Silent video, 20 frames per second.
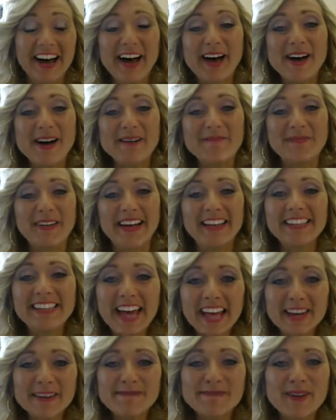
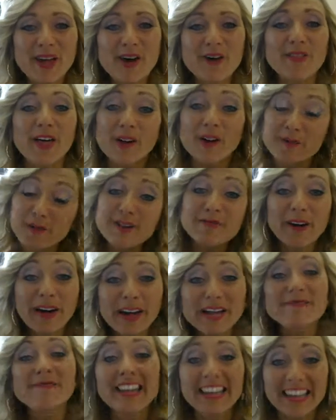Let them know that we
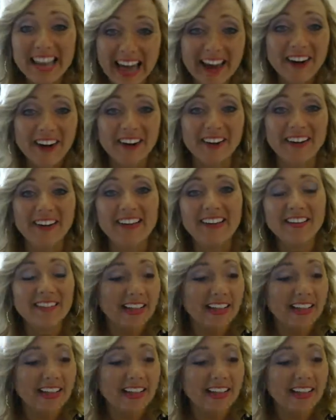write them a letter.